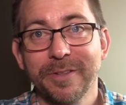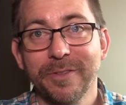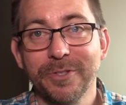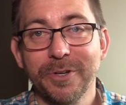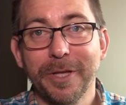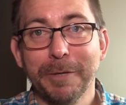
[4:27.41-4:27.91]

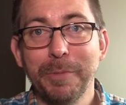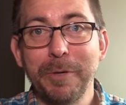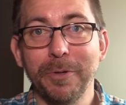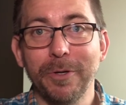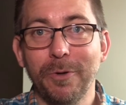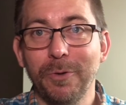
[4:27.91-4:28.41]
Those are like
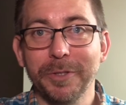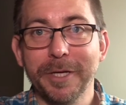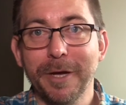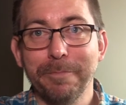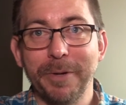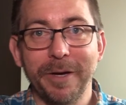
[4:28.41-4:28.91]
people holding
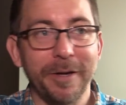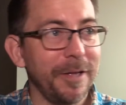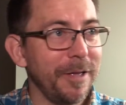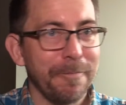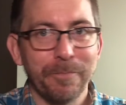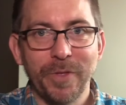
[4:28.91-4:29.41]
up a
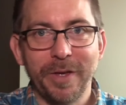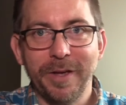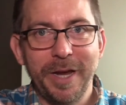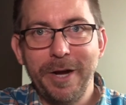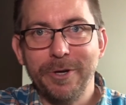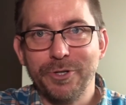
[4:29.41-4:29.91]

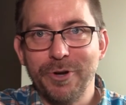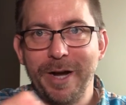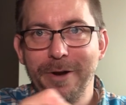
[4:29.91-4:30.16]
hairdryer